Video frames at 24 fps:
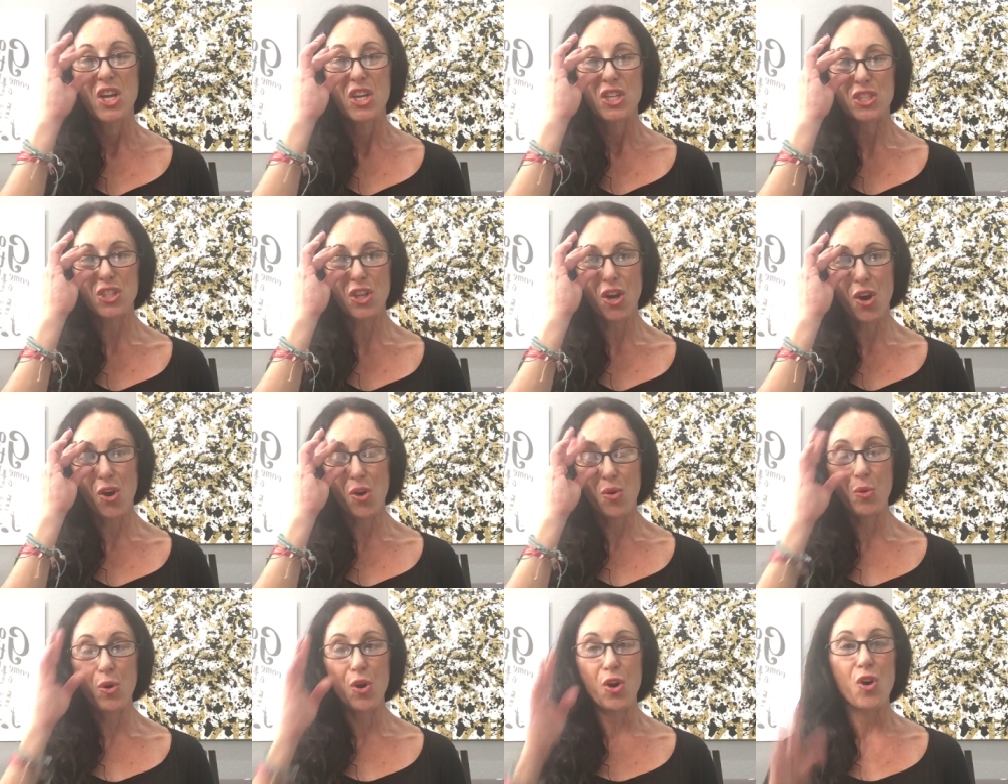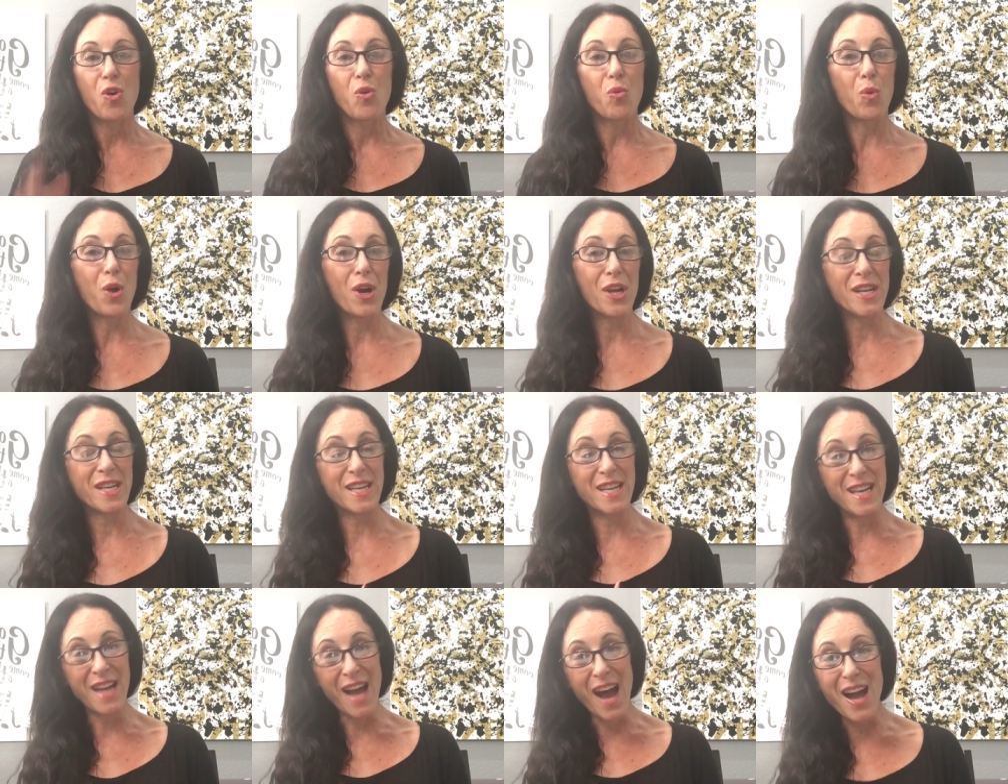So
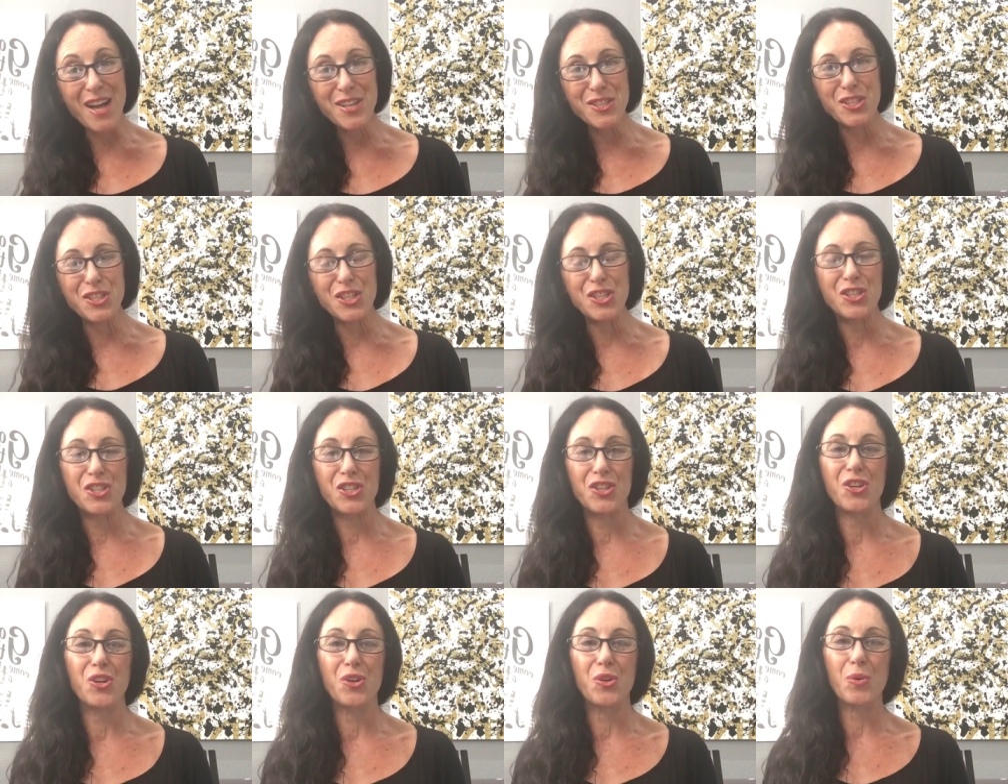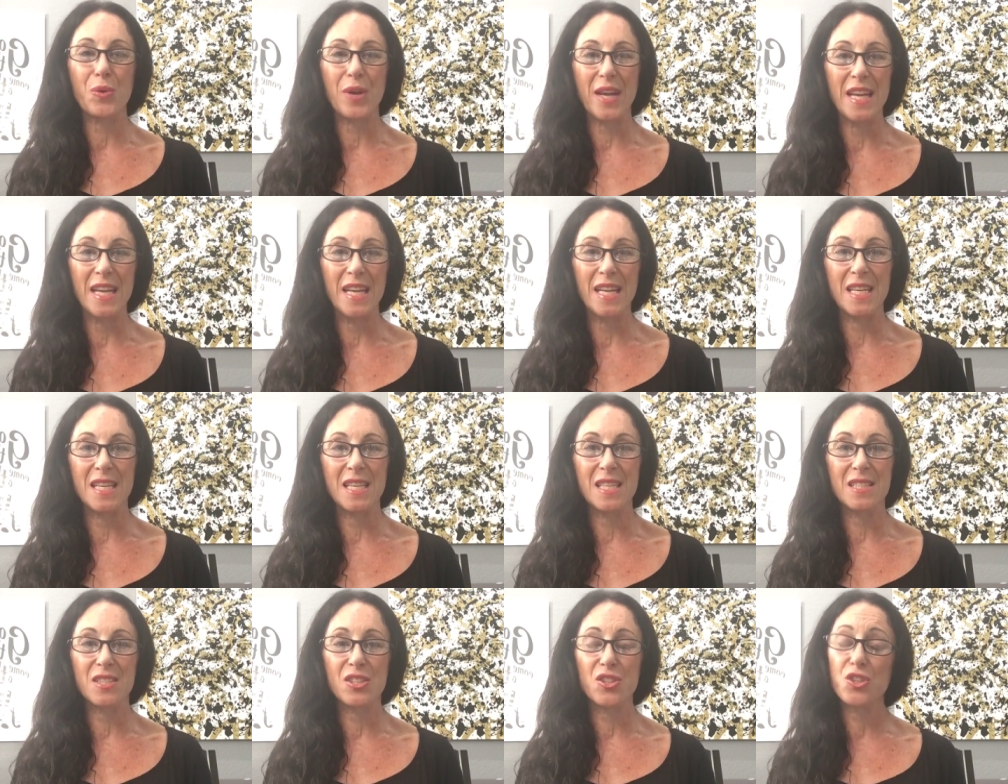what not to do
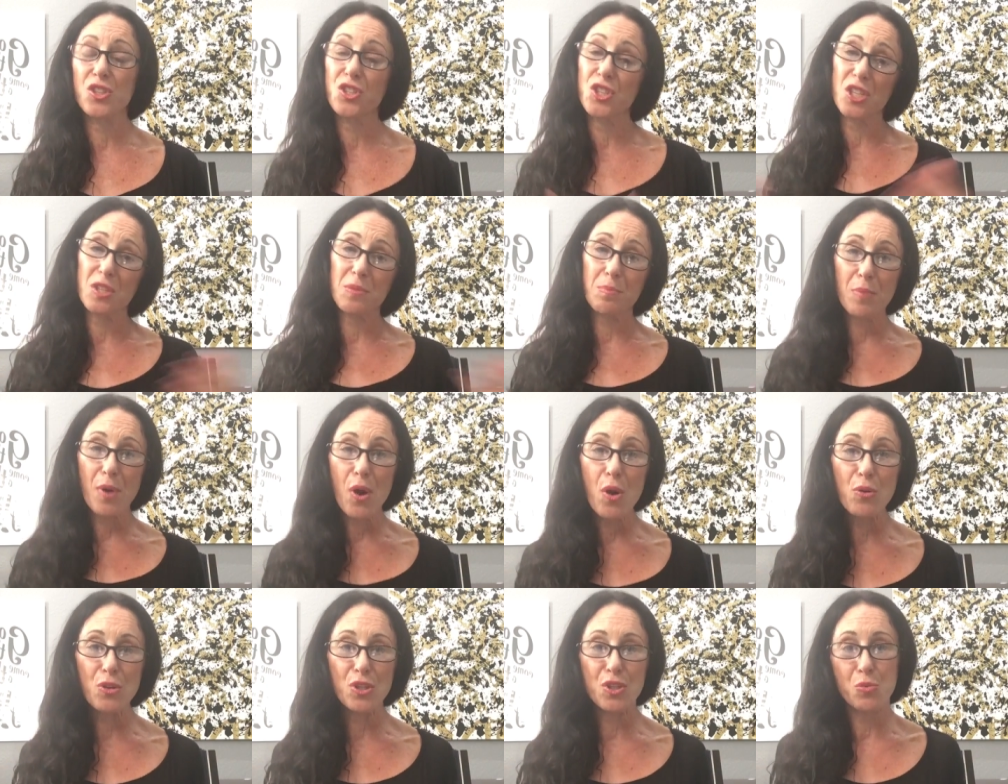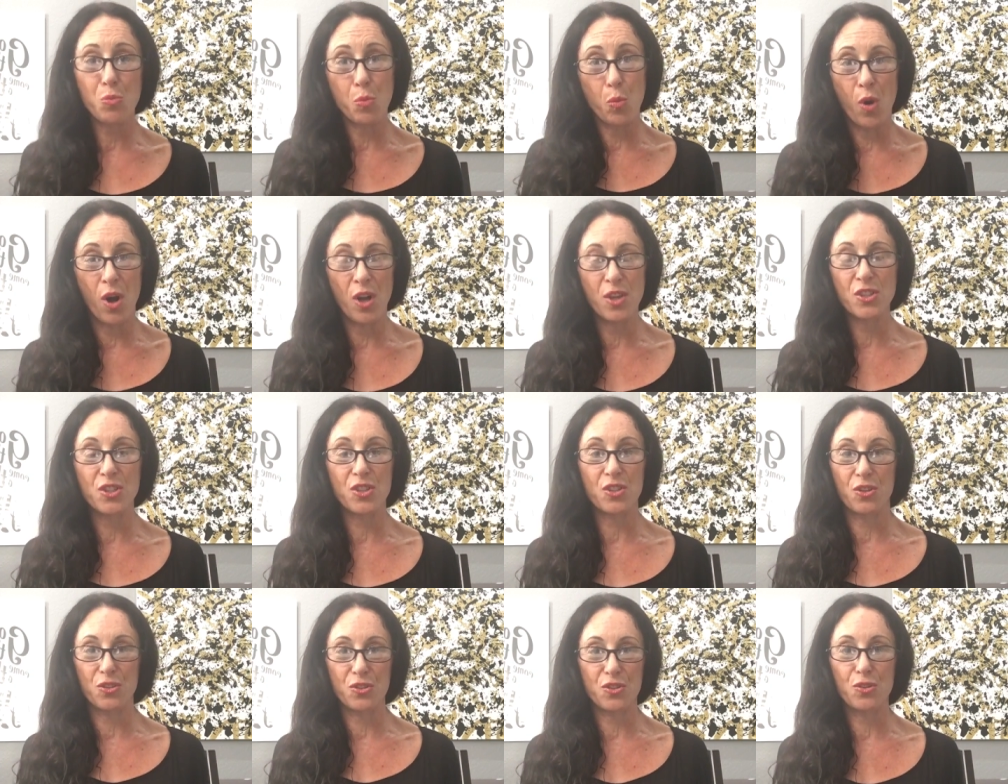is to just post
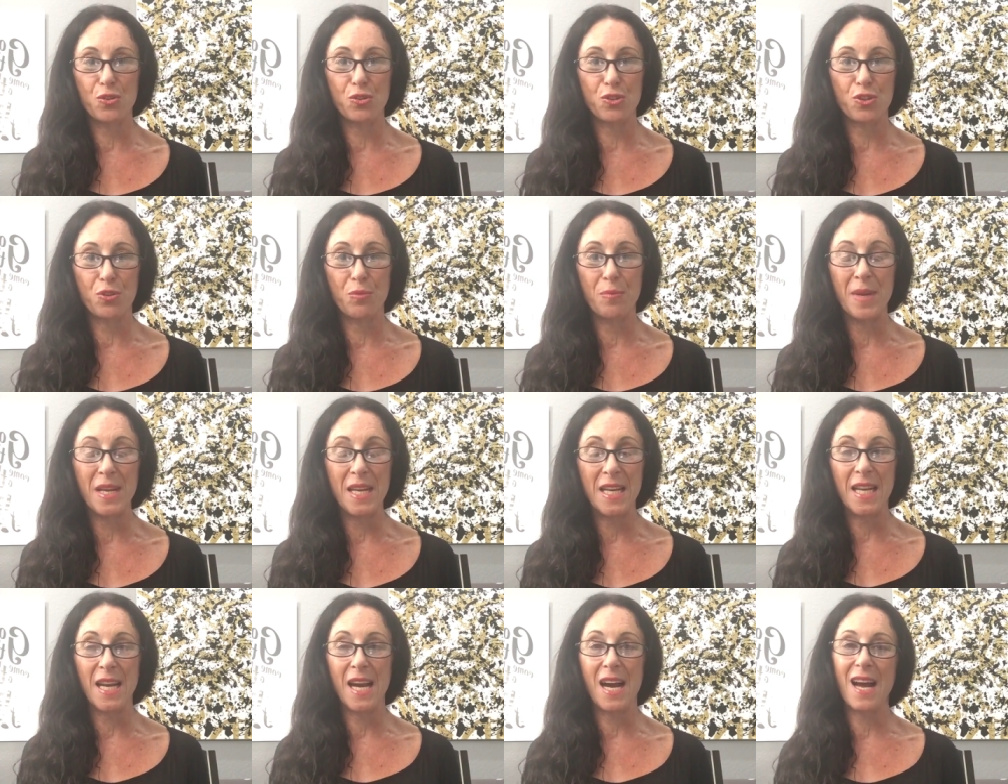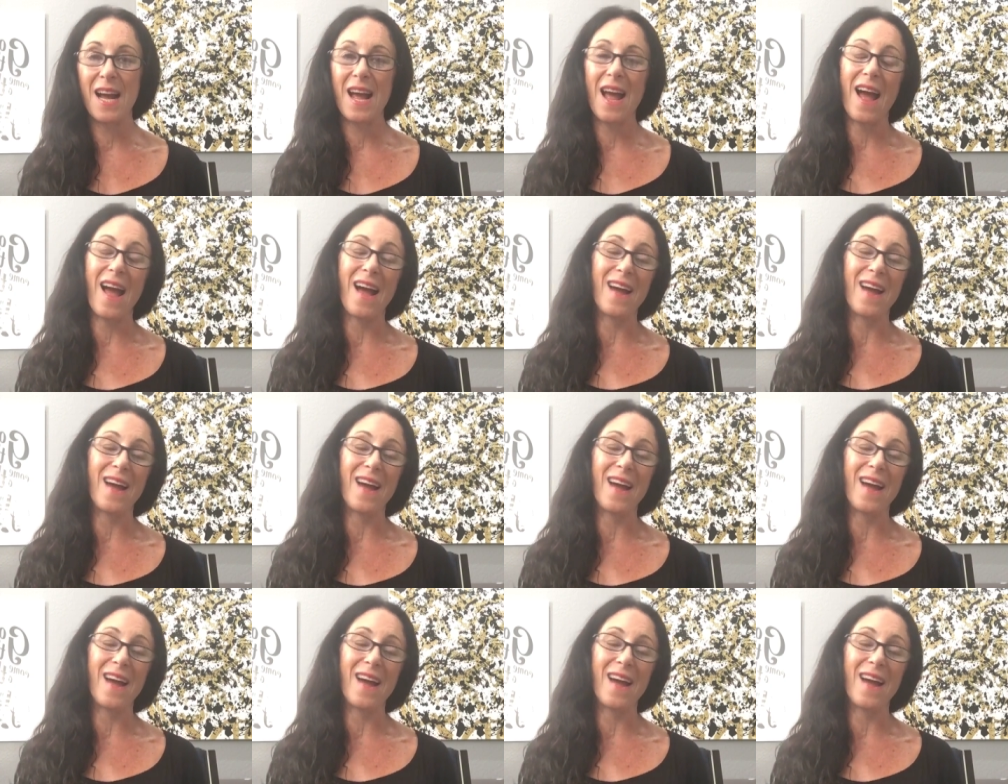once on social media